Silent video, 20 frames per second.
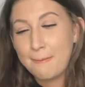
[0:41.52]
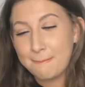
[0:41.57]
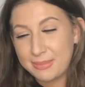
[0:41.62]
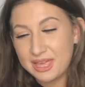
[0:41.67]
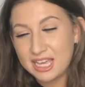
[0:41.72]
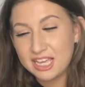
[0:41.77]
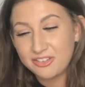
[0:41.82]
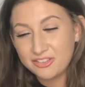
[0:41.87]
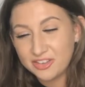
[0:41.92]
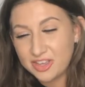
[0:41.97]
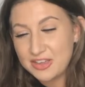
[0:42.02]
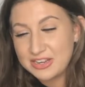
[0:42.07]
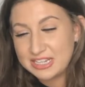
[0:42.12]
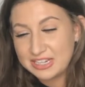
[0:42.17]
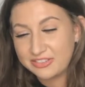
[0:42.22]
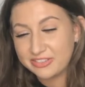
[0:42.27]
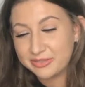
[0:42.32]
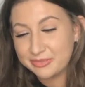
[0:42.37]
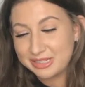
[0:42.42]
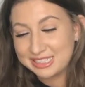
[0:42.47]
pick a few
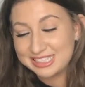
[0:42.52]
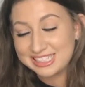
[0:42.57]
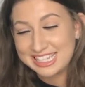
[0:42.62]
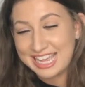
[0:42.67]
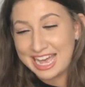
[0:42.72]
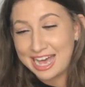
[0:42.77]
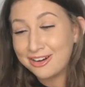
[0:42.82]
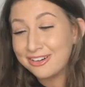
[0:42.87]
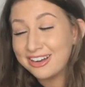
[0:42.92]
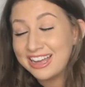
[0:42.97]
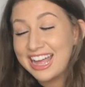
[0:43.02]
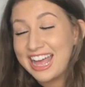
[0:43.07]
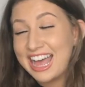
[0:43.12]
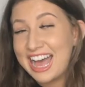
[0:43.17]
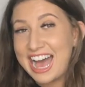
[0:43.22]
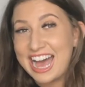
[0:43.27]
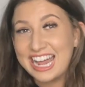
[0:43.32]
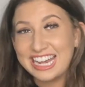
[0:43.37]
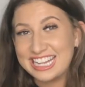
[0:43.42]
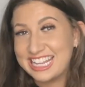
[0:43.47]
different ones out
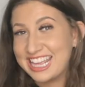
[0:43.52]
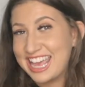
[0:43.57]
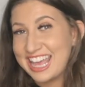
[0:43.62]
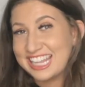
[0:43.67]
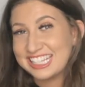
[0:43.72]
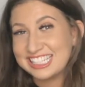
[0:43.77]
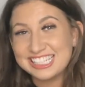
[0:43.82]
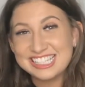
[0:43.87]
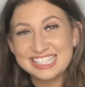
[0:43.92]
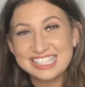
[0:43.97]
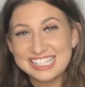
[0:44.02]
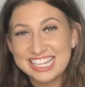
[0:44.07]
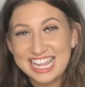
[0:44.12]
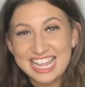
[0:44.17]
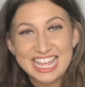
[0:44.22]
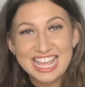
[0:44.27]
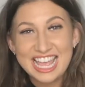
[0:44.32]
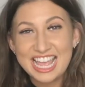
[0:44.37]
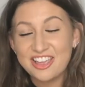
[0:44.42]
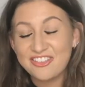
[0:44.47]
and yeah, just
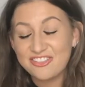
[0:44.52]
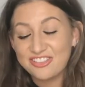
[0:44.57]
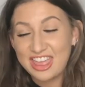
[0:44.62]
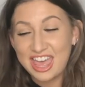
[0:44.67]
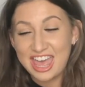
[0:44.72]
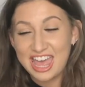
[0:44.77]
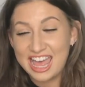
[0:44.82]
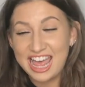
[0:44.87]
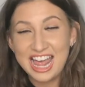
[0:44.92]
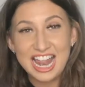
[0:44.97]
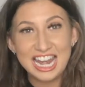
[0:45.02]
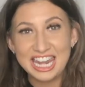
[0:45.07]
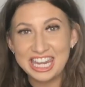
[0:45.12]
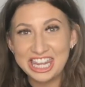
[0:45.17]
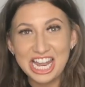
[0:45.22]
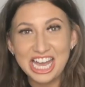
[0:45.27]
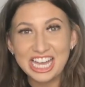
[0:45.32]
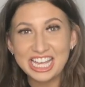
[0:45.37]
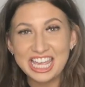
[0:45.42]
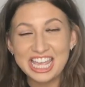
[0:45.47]
see if they're
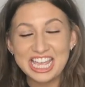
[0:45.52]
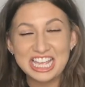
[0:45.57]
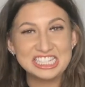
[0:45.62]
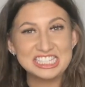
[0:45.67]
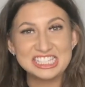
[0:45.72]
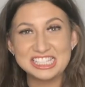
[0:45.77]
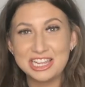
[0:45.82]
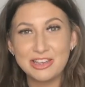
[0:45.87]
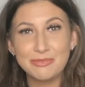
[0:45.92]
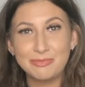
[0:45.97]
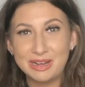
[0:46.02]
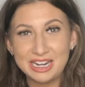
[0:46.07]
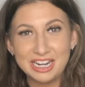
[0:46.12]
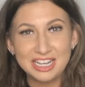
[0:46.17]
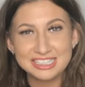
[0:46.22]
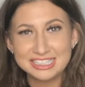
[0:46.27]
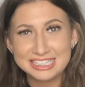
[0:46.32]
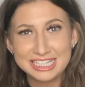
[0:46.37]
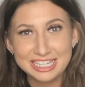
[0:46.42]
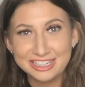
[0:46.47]
lucky and see if my
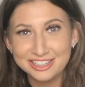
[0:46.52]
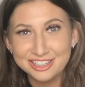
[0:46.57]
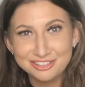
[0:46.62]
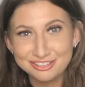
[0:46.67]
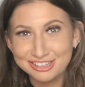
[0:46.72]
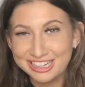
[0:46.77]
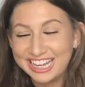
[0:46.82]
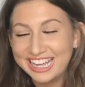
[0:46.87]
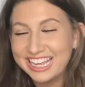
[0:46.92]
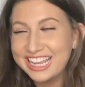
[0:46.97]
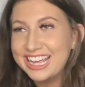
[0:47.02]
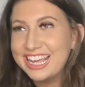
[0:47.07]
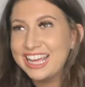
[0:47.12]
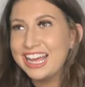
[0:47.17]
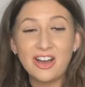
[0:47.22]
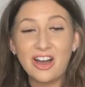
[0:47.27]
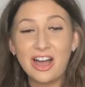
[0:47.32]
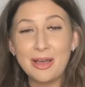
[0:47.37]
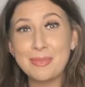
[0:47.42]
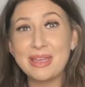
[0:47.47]
luck's any good really.
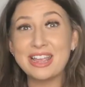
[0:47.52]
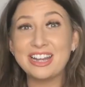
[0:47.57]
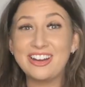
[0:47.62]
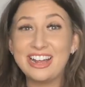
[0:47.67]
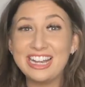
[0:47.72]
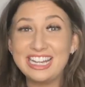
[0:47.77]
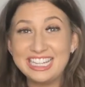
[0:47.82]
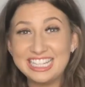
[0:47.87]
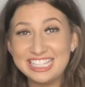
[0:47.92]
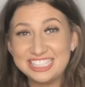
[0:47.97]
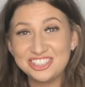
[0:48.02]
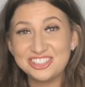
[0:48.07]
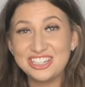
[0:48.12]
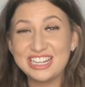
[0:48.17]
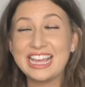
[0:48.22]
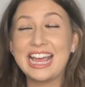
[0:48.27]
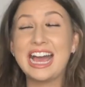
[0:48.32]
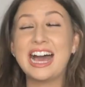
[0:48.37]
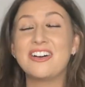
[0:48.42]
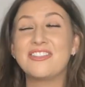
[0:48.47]
I mean, I literally
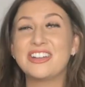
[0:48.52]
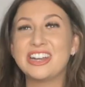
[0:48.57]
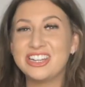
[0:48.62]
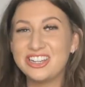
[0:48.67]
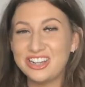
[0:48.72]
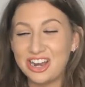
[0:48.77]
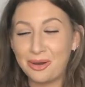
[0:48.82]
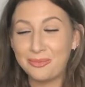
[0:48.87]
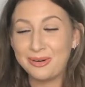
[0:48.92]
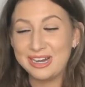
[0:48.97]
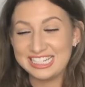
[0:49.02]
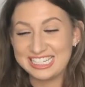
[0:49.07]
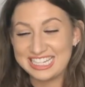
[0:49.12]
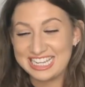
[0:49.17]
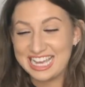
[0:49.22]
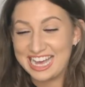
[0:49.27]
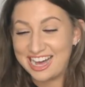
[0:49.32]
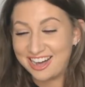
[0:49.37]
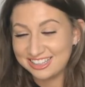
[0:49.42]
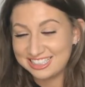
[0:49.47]
have no idea
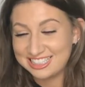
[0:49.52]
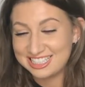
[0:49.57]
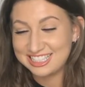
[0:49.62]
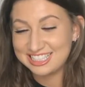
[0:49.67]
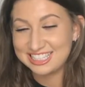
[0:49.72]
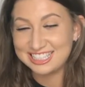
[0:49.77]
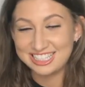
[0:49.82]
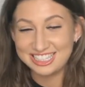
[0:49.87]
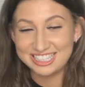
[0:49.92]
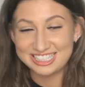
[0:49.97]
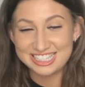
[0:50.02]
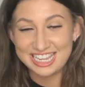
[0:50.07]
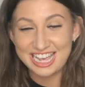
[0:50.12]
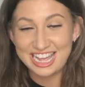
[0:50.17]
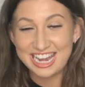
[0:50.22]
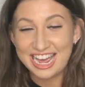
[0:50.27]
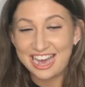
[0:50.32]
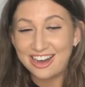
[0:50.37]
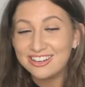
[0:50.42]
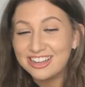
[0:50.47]
how this is gonna
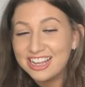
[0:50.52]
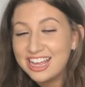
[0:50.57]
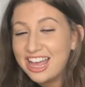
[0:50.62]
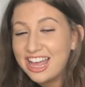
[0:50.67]
turn out,